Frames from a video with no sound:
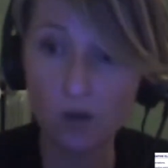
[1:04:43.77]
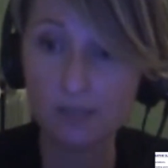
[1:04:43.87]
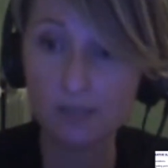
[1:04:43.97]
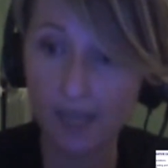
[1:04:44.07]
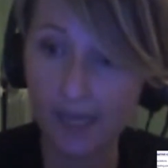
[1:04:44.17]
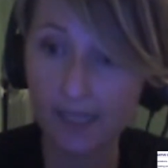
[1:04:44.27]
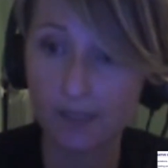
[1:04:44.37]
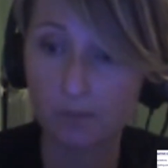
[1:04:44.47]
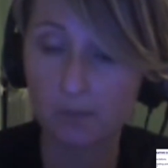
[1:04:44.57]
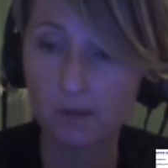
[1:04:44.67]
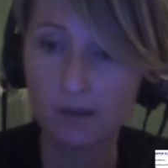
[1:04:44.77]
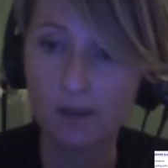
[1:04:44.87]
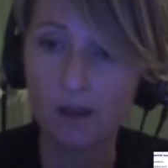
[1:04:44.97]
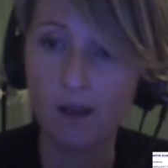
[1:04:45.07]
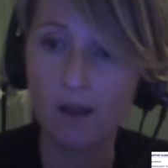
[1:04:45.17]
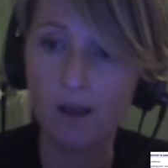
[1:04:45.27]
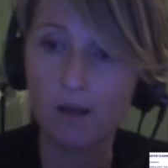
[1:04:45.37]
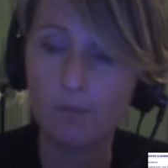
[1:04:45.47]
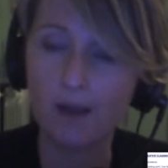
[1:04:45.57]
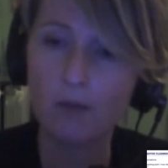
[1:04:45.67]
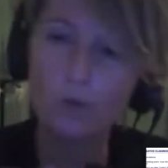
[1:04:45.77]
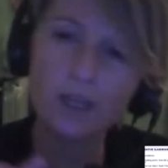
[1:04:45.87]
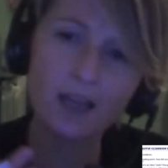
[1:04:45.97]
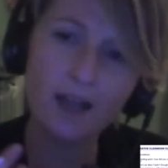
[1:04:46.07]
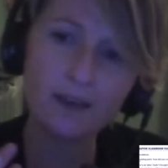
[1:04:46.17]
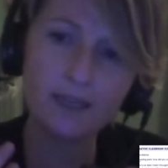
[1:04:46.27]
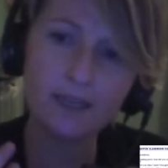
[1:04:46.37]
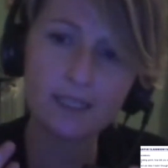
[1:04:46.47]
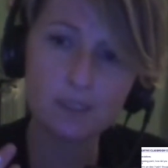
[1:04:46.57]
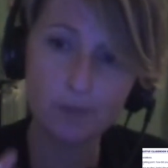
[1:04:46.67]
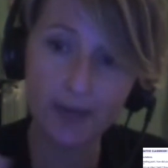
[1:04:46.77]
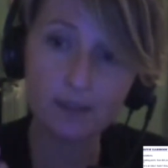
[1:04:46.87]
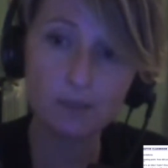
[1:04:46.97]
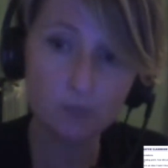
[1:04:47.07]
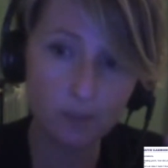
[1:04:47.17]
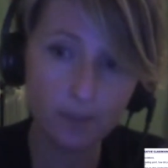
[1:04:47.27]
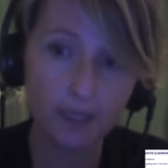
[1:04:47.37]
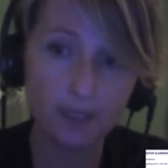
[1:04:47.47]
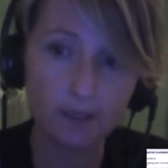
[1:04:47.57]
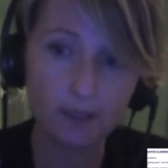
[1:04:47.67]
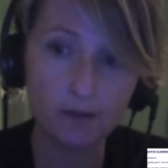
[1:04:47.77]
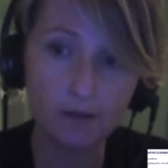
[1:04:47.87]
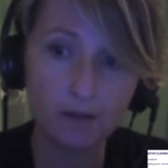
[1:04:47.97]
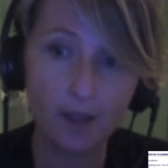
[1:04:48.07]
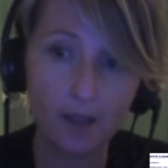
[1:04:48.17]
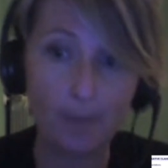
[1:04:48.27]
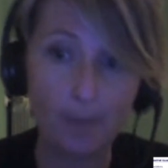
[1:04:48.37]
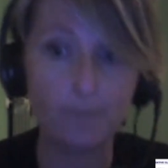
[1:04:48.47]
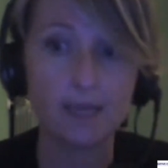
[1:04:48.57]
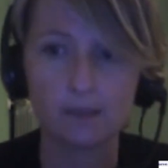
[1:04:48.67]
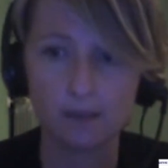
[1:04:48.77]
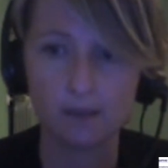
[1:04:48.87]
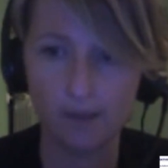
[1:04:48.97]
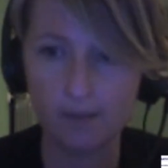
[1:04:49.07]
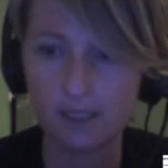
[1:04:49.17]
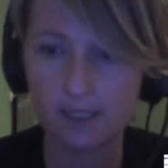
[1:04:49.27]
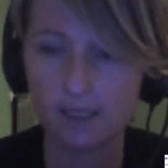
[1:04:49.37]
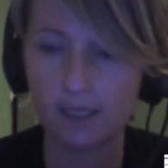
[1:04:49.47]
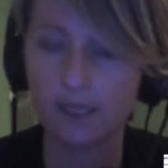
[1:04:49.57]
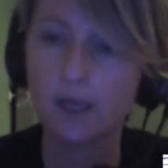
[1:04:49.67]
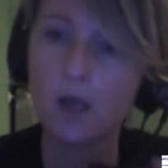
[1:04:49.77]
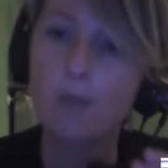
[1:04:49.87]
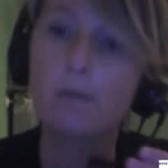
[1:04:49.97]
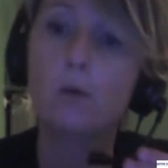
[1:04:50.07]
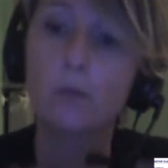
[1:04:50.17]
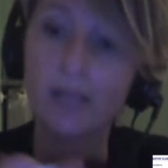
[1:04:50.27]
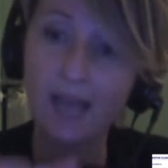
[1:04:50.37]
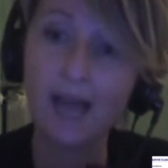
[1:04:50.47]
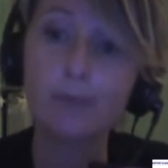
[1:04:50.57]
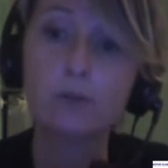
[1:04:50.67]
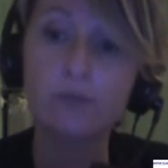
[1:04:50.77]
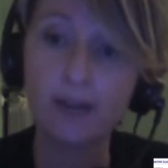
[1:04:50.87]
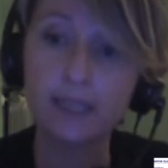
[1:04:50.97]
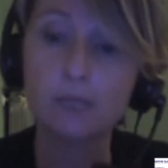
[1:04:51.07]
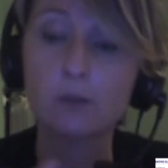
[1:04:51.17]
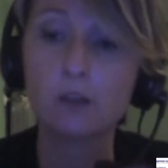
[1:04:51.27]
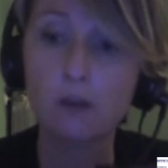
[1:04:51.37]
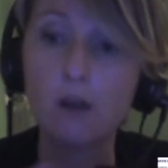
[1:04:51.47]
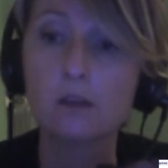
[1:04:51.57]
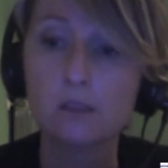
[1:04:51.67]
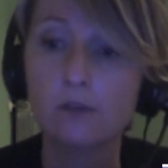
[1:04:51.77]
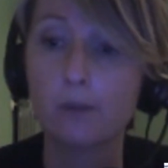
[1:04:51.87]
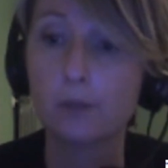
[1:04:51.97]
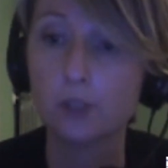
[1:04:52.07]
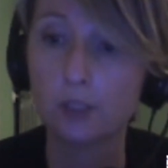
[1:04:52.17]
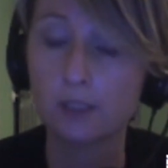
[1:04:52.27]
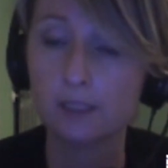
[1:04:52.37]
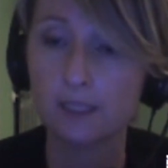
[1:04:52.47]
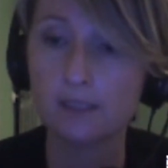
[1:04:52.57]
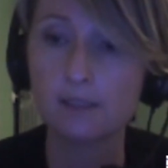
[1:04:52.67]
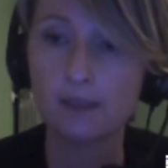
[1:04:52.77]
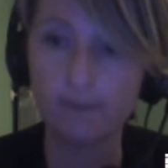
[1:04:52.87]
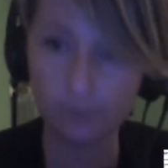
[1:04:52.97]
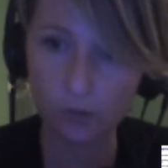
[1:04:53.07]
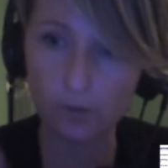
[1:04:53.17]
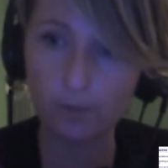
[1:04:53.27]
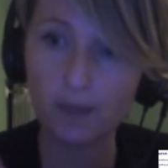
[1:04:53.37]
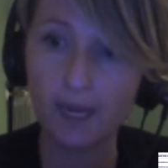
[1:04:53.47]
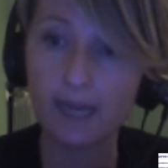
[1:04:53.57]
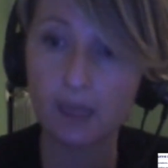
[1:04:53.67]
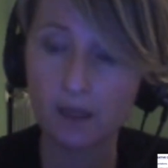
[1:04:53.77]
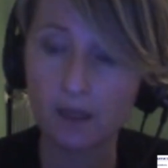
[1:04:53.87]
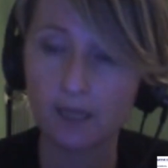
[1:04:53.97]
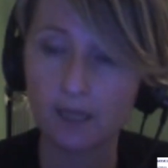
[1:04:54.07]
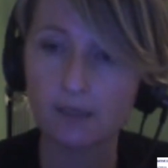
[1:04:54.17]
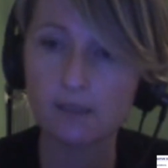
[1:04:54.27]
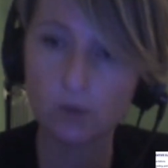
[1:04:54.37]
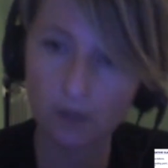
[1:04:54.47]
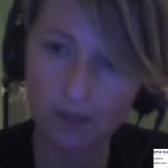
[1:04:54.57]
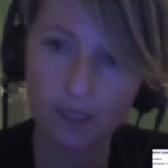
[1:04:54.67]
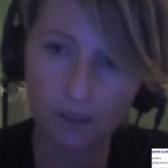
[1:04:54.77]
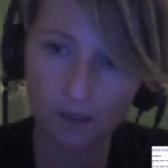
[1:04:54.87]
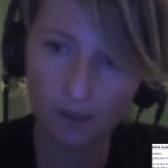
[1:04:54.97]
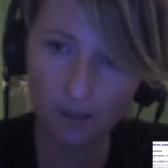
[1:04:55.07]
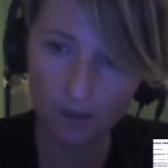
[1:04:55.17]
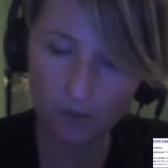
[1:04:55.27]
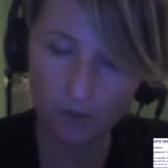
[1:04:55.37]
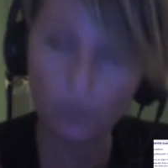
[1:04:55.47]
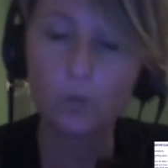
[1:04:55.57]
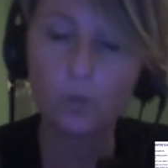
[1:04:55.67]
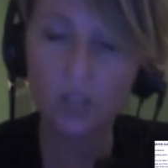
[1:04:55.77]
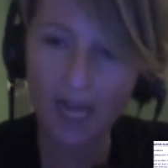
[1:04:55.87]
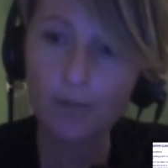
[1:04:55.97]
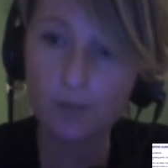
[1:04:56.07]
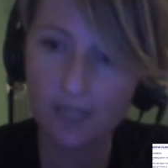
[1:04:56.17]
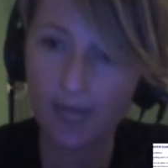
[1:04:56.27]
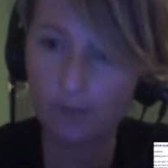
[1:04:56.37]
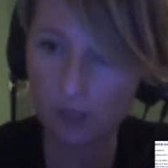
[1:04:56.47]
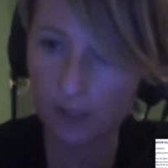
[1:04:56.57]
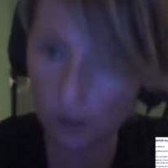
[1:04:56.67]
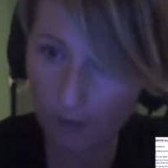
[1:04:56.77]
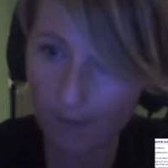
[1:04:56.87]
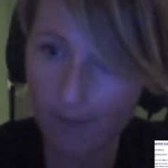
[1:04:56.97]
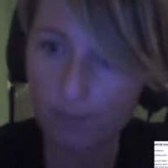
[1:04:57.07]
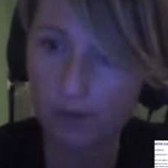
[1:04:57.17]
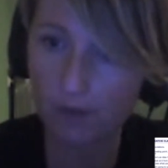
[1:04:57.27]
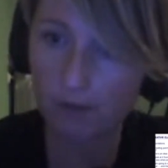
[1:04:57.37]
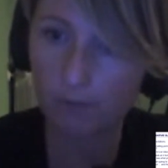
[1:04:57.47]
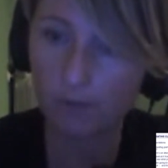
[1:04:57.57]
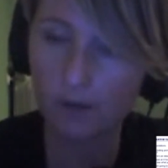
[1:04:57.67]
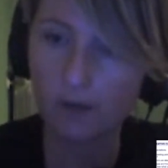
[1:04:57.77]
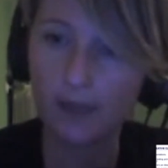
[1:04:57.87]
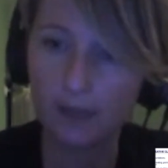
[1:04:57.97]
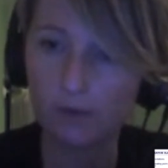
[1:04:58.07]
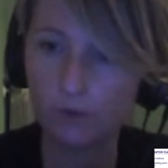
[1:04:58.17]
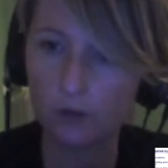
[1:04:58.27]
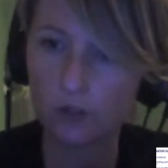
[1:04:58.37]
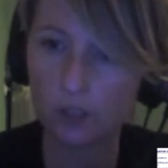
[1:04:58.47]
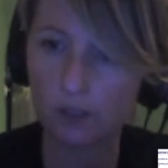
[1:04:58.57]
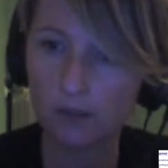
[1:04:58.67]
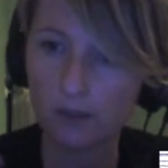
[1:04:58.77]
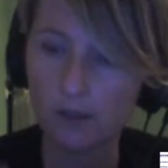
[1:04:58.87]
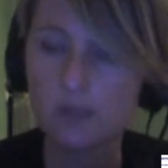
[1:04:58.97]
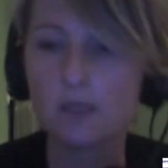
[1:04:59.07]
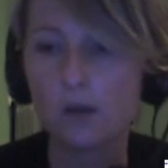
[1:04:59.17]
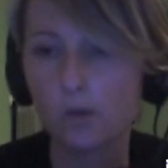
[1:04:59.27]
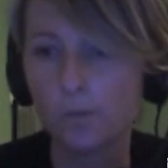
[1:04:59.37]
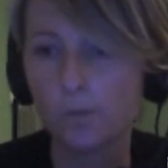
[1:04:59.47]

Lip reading: time, and we can't expect them to be immediately, but we can provide them with lots of opportunities to apply things so that they can which helps them, sorry, to remember them in the future. So